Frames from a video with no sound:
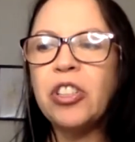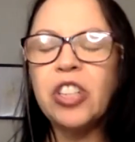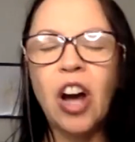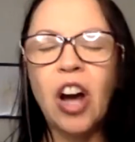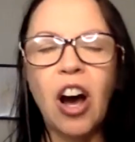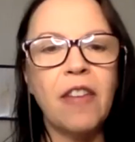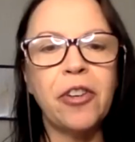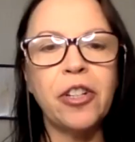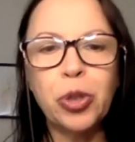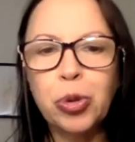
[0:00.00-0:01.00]
pulled
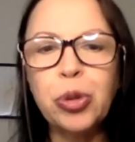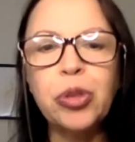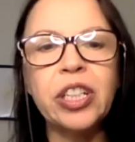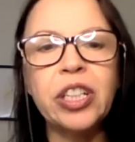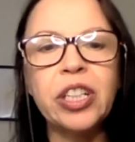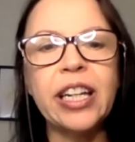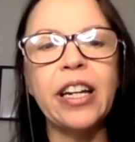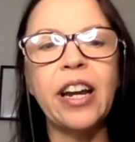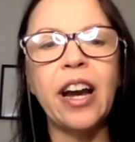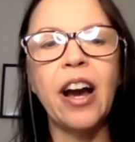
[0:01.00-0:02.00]
off a
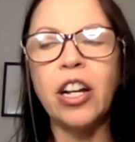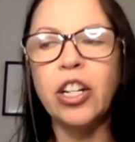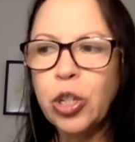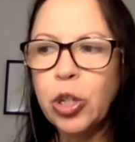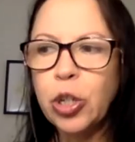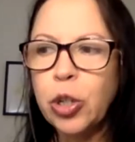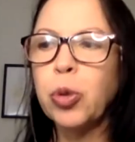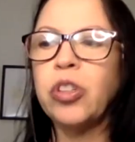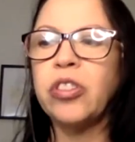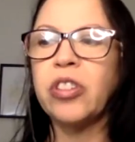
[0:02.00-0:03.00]
truly
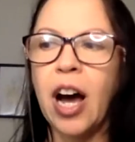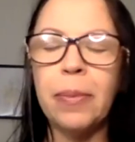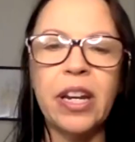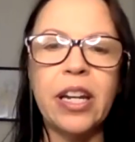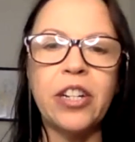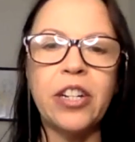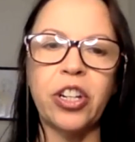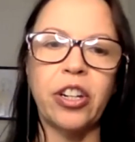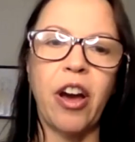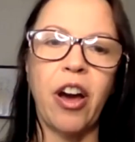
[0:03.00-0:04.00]
unusual
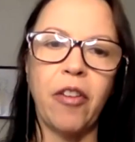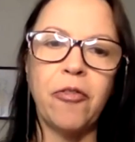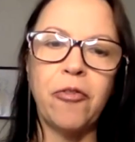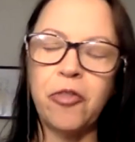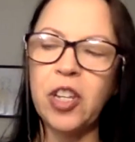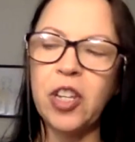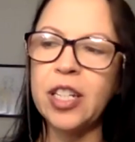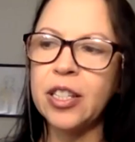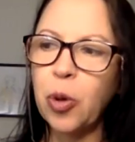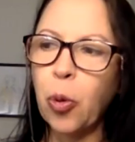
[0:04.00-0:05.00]
combination of
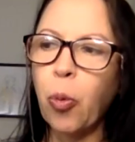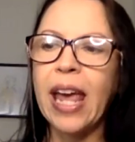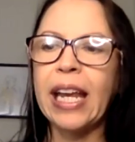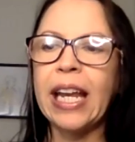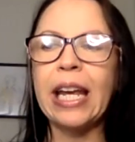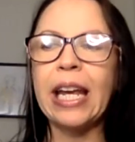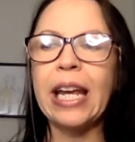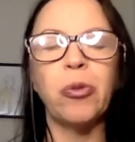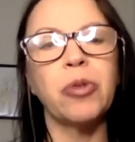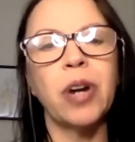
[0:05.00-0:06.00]
feats when
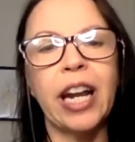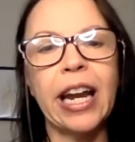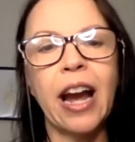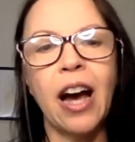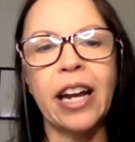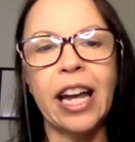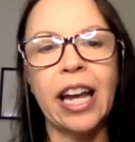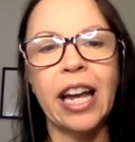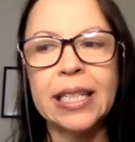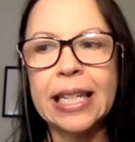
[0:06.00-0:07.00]
it was running on
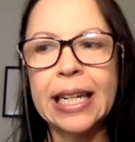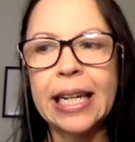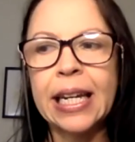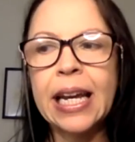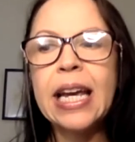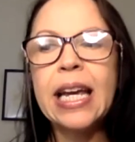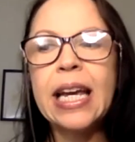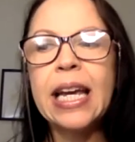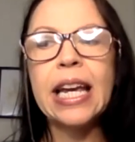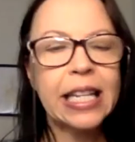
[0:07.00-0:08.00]
NBC
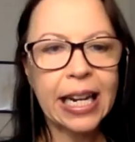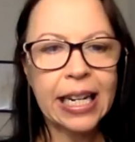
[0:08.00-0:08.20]
in the